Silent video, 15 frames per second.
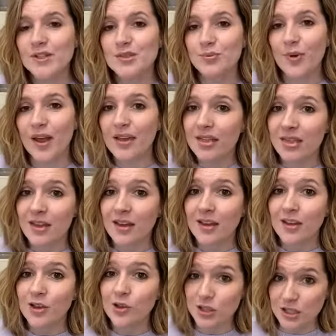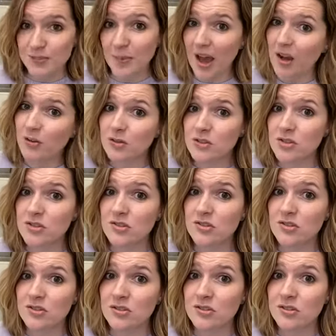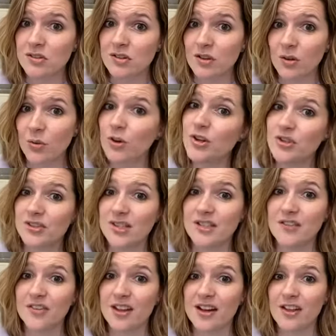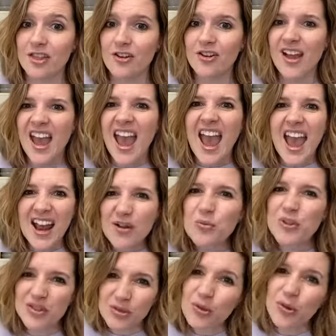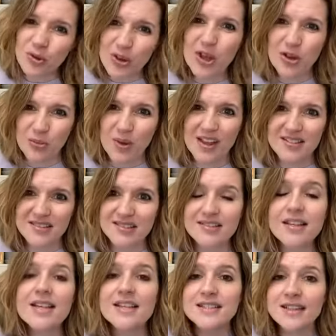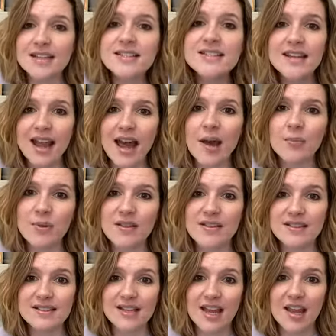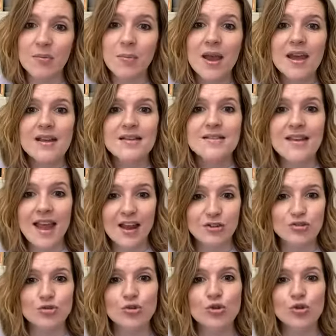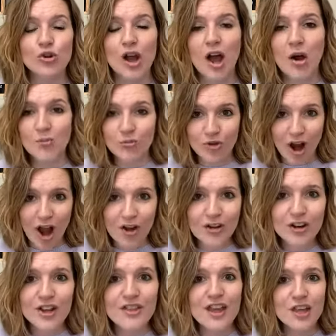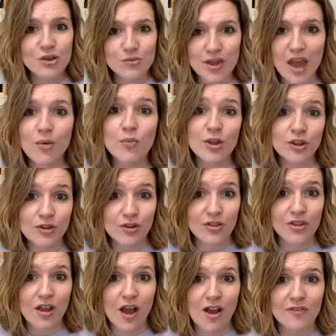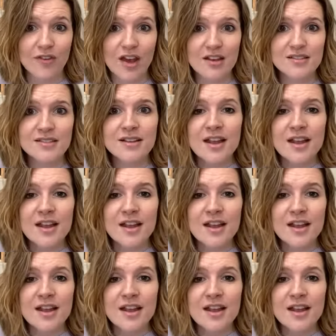with your spouse or your significant other and with little humans. Like, it doesn't happen the same natural camaraderie that you get when you're in the office.